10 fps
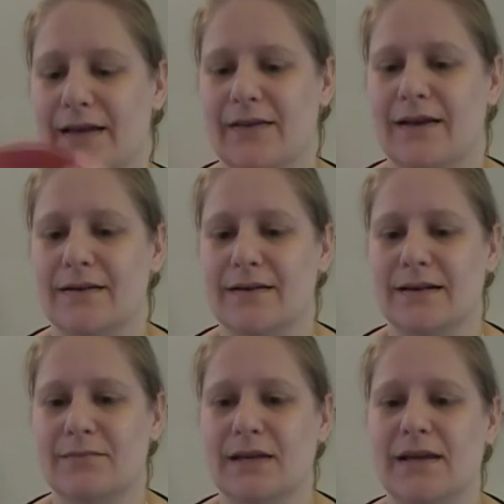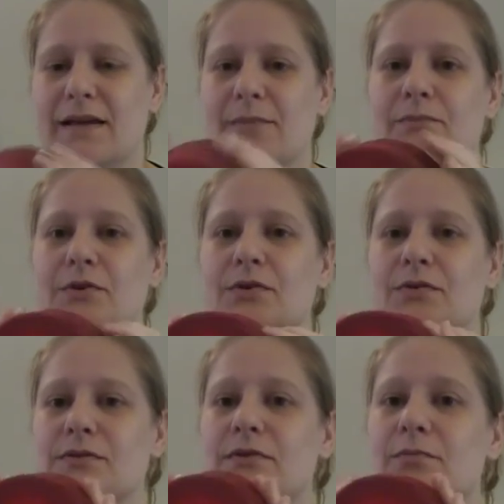that can make a
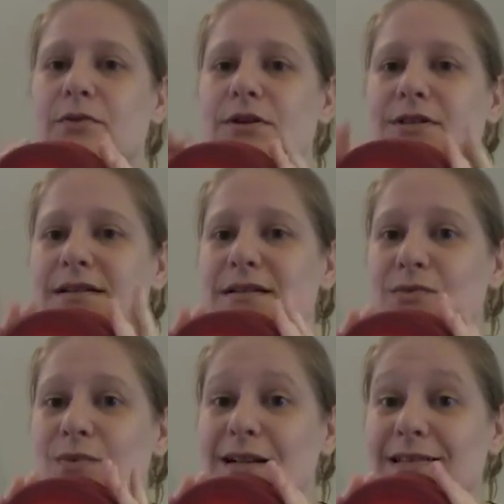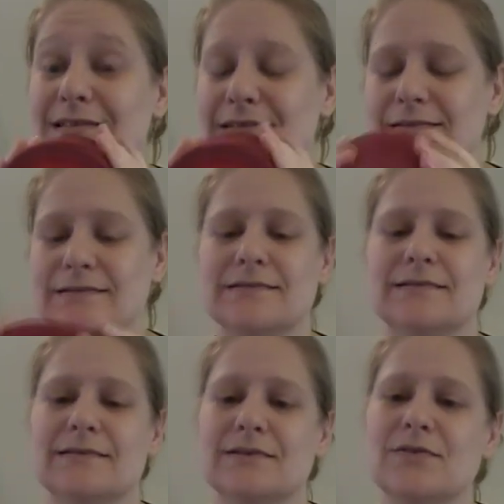beautiful project as well.
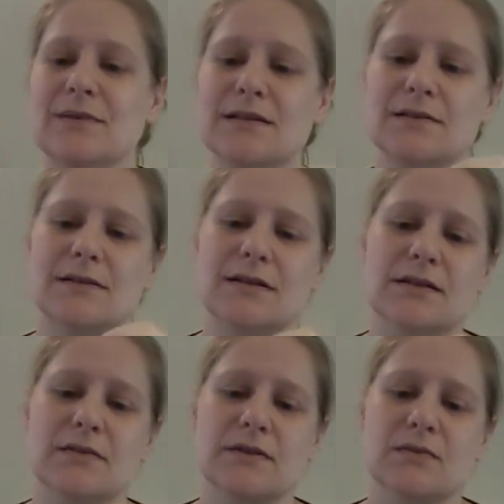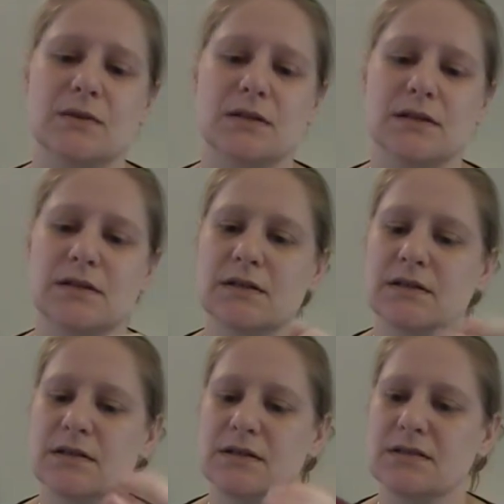Oh my god, I love this one.
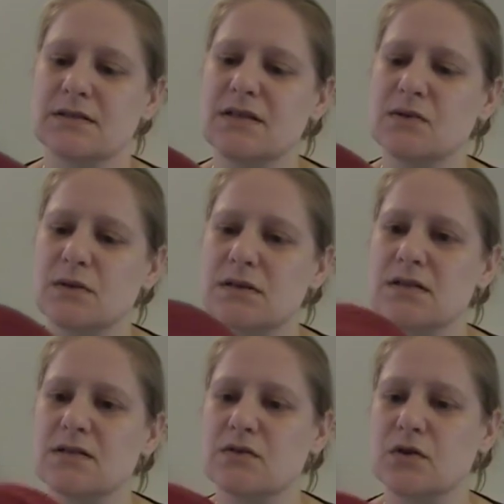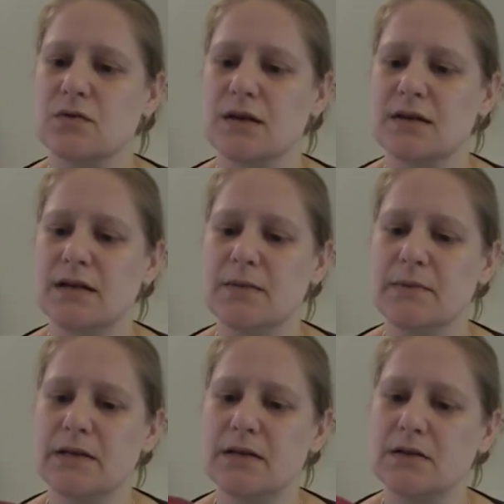So this one is though a little
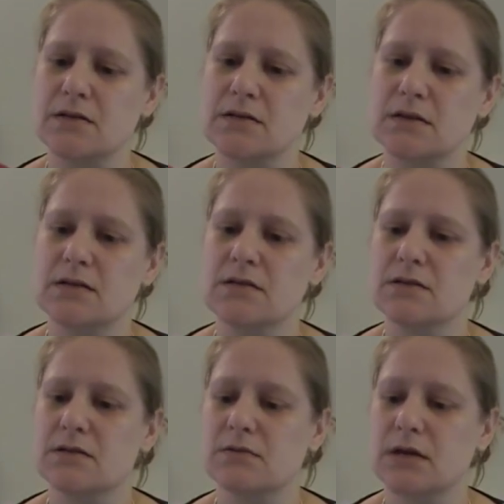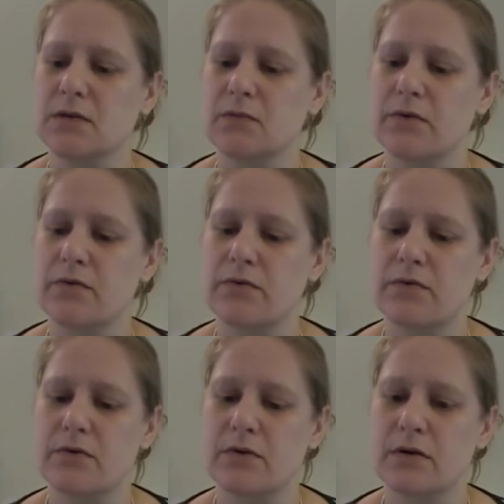bit dusty, so I
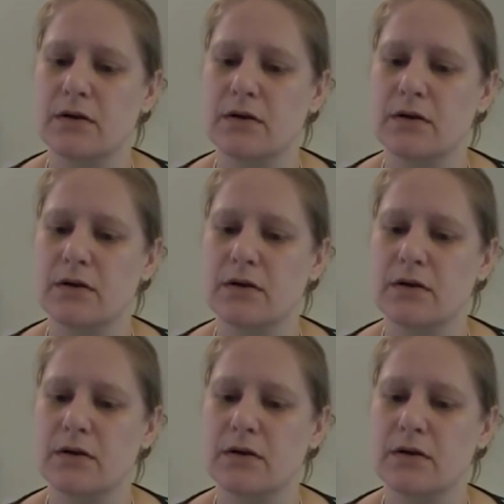wonder